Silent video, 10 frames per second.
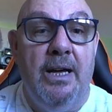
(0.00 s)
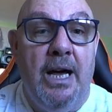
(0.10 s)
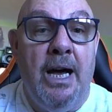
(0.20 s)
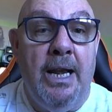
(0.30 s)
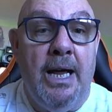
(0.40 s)

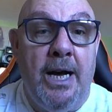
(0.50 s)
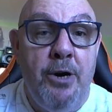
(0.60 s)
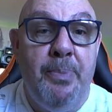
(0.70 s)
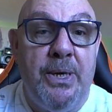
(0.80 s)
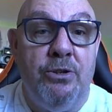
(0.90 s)
And I
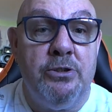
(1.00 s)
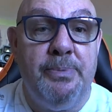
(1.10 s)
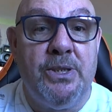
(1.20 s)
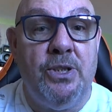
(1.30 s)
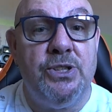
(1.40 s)
hope it does,
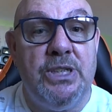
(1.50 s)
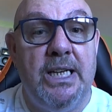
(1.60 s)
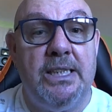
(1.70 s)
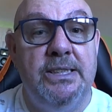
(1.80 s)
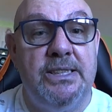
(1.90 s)
because then
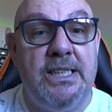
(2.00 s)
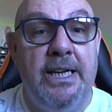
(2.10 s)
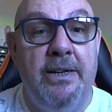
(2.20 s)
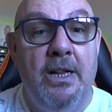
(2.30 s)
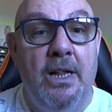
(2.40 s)
I can
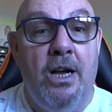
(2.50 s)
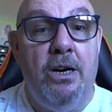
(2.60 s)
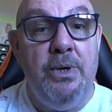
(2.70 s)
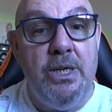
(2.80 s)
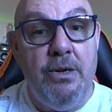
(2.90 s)
say,
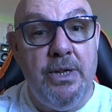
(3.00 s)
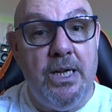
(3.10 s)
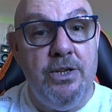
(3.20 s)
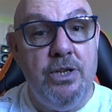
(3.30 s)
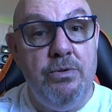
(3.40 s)
oh, you know, that
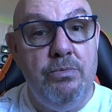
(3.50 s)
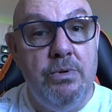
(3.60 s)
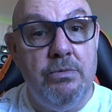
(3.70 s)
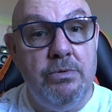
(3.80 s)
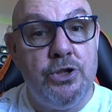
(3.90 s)
new
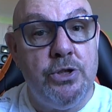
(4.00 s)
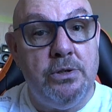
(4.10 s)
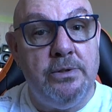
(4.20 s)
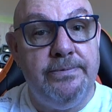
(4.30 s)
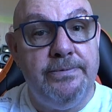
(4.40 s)
sort
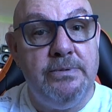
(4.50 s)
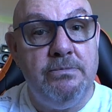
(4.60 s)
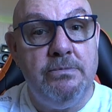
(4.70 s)
of,